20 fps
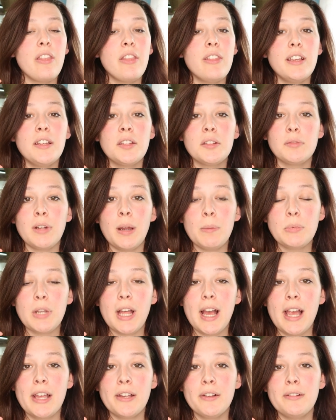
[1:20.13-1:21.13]
these
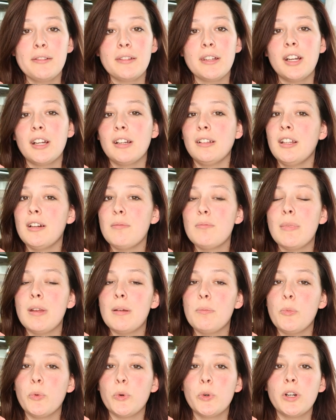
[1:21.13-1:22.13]
reptiles are a little
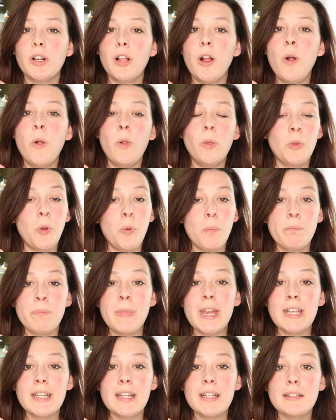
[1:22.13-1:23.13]
bit more low
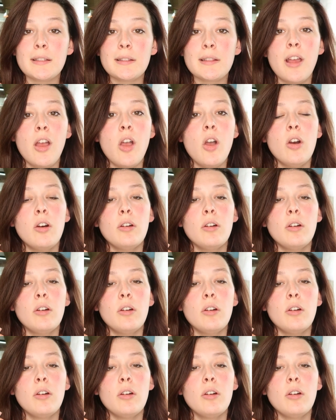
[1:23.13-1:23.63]
maintenance